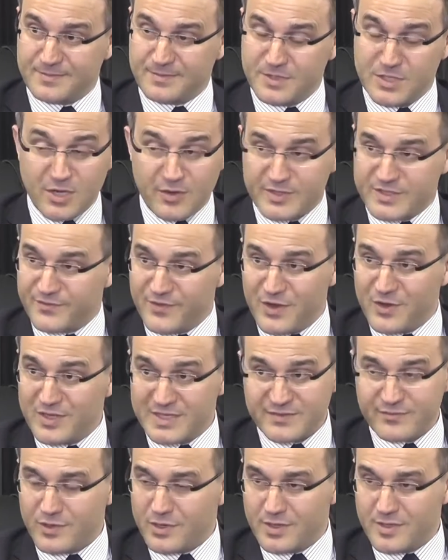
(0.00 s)
You know,
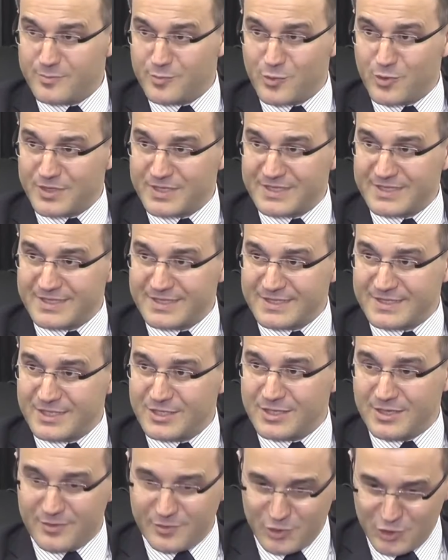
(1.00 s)
it's very important. You
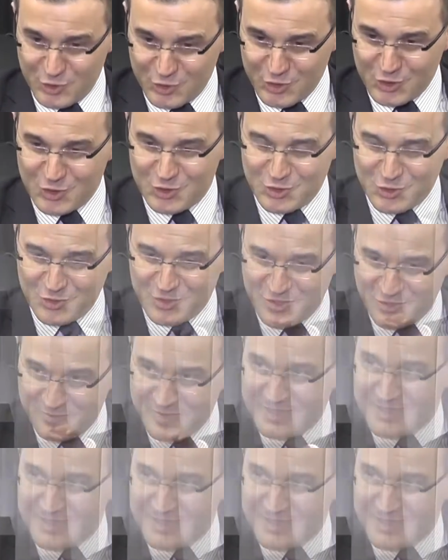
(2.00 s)
know, you've been